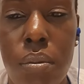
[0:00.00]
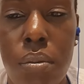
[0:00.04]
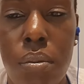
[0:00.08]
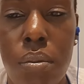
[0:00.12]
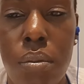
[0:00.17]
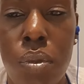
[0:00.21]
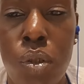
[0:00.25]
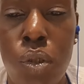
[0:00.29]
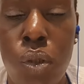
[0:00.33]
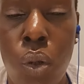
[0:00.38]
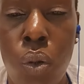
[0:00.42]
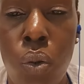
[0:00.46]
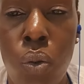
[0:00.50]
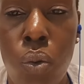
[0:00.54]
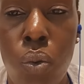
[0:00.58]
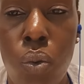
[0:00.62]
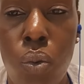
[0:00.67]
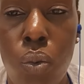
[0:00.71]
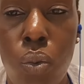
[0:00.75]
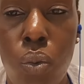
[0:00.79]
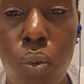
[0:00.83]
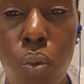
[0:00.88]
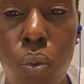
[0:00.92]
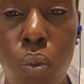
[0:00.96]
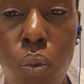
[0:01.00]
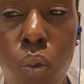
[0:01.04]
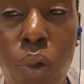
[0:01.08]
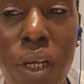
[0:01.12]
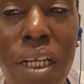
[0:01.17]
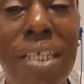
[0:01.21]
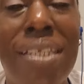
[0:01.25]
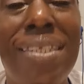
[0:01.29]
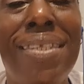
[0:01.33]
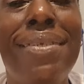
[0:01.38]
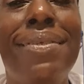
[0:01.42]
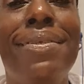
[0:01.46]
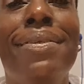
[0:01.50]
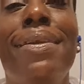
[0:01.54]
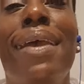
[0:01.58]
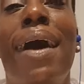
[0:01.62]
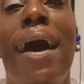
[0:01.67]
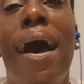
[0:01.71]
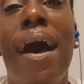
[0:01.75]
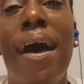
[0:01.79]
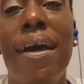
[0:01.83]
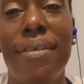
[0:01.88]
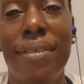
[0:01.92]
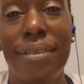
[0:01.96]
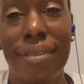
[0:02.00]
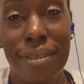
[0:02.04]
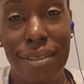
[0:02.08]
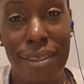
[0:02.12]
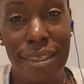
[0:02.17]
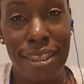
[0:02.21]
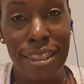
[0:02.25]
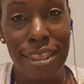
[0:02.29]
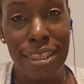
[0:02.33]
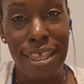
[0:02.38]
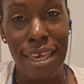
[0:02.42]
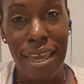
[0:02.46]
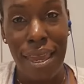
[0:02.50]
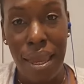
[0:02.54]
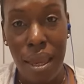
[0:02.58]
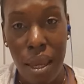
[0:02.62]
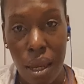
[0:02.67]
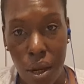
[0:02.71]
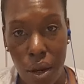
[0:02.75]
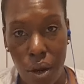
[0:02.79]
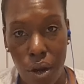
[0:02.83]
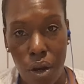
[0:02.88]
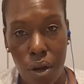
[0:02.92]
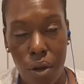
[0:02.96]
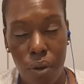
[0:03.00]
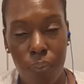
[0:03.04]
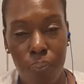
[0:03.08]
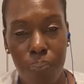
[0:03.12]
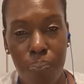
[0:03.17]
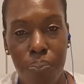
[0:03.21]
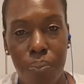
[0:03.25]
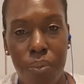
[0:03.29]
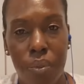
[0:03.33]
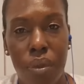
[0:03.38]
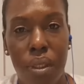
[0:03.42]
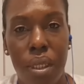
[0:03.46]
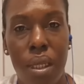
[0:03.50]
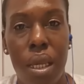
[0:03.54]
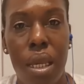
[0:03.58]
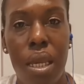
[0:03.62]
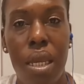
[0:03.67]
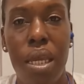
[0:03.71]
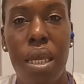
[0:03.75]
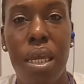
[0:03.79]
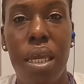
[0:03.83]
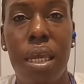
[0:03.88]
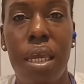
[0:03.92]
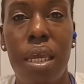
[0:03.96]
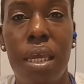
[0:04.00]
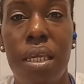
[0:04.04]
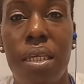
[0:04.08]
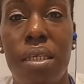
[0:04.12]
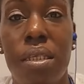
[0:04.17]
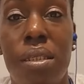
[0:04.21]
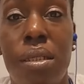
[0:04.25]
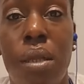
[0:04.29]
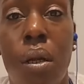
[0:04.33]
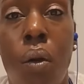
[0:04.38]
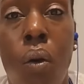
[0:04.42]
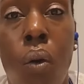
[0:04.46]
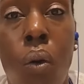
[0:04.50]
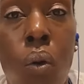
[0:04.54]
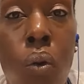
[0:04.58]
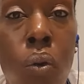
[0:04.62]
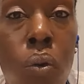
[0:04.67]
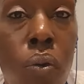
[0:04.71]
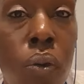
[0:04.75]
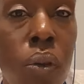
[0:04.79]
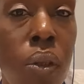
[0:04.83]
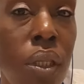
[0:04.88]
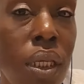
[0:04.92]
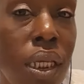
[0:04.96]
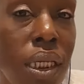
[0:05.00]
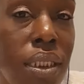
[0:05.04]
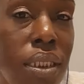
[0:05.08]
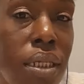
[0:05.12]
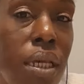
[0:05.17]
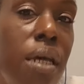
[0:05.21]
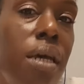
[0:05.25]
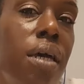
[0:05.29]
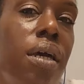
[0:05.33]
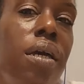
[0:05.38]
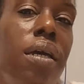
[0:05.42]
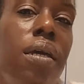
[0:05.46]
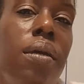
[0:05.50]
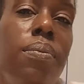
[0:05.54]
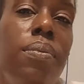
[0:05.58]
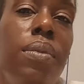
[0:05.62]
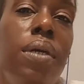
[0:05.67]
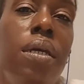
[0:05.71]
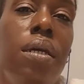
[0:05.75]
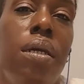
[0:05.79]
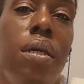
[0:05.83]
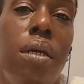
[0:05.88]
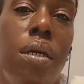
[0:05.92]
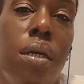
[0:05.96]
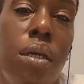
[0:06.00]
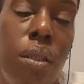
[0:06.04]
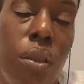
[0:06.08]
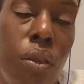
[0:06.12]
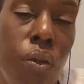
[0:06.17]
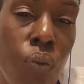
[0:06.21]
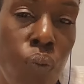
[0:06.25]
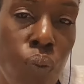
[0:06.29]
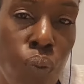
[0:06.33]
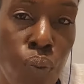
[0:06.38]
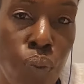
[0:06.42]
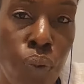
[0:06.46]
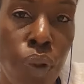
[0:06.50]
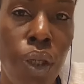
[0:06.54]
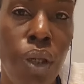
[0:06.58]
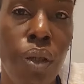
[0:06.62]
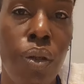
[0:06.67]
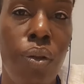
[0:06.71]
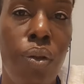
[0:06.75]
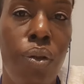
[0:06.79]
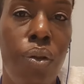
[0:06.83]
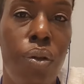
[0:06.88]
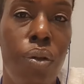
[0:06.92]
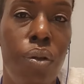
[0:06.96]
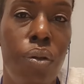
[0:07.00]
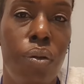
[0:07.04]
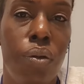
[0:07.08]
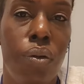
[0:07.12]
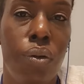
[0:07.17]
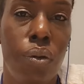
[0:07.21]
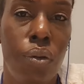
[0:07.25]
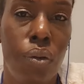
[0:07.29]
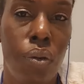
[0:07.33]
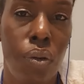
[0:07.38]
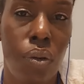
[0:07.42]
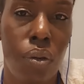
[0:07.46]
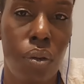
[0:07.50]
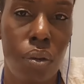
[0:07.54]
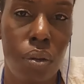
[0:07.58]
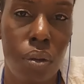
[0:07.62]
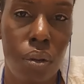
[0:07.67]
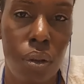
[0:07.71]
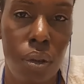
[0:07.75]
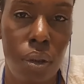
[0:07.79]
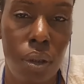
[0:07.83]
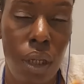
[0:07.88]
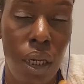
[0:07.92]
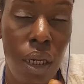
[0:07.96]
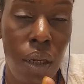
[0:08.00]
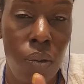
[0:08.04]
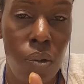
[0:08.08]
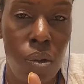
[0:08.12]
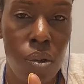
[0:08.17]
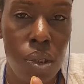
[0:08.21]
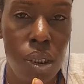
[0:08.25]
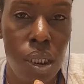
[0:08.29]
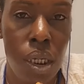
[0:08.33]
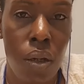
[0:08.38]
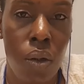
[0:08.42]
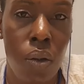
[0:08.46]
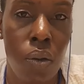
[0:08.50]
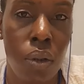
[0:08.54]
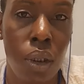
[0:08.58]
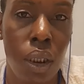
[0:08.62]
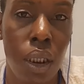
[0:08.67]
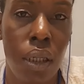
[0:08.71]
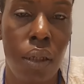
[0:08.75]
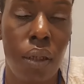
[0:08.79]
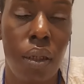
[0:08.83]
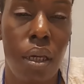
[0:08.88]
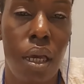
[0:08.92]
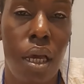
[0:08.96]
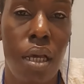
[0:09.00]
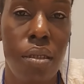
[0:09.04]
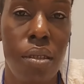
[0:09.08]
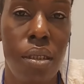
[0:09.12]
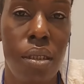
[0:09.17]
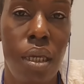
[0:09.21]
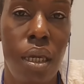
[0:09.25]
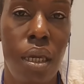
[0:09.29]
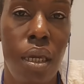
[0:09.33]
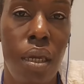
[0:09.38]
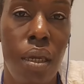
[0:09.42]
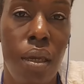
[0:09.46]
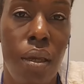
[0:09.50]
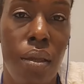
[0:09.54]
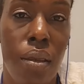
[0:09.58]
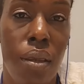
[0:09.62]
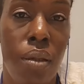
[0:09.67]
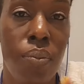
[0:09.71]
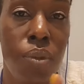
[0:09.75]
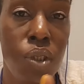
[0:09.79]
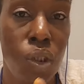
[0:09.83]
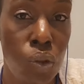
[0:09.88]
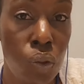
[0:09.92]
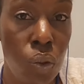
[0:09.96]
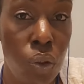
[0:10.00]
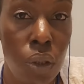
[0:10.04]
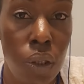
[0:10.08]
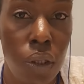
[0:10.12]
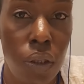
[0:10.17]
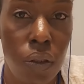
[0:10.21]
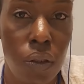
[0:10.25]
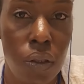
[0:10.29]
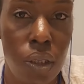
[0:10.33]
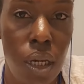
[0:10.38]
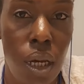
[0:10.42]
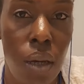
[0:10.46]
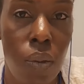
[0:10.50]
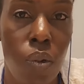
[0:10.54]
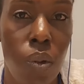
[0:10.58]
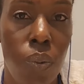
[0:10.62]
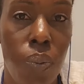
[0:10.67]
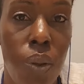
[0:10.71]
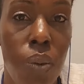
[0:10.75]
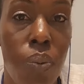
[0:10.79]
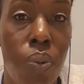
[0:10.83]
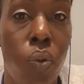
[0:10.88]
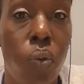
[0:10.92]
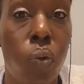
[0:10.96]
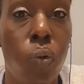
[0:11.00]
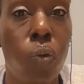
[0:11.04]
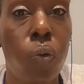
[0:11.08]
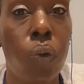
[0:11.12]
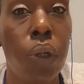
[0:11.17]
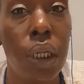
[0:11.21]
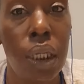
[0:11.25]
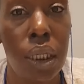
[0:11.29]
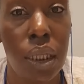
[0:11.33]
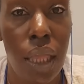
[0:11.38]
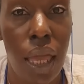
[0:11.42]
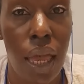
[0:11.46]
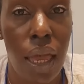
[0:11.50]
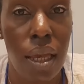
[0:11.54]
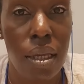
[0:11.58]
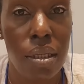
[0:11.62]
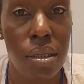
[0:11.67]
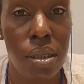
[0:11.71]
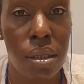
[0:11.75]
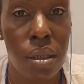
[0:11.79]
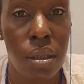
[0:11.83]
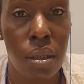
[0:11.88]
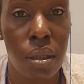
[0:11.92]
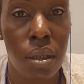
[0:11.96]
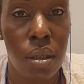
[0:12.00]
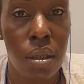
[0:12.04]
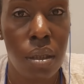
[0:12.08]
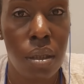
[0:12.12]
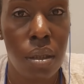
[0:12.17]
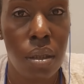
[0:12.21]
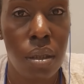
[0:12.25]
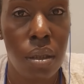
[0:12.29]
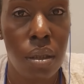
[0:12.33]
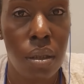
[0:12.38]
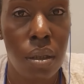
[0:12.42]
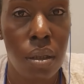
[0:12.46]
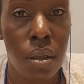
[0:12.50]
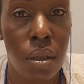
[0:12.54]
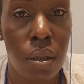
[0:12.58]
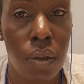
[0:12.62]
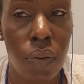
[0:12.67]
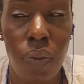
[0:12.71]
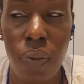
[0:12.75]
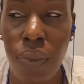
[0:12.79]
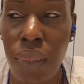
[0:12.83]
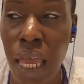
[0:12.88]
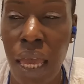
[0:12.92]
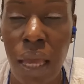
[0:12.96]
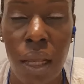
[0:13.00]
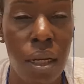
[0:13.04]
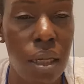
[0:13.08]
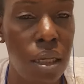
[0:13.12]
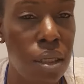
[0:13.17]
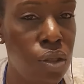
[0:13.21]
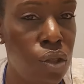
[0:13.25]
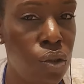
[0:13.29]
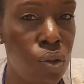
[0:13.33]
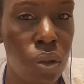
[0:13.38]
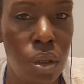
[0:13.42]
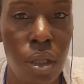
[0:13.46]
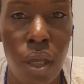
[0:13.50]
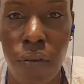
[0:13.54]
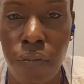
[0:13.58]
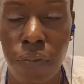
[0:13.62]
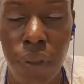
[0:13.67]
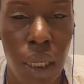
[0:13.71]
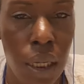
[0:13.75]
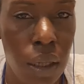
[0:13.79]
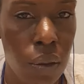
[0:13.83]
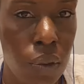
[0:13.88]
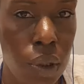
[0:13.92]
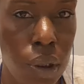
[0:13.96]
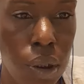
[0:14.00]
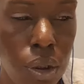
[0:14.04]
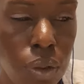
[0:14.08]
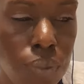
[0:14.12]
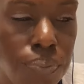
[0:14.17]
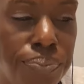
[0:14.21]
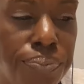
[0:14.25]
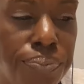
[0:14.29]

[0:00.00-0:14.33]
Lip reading: So when it's not there is the only time the real, I won't say only, I'll say the majority of the time when people realize that is your love language.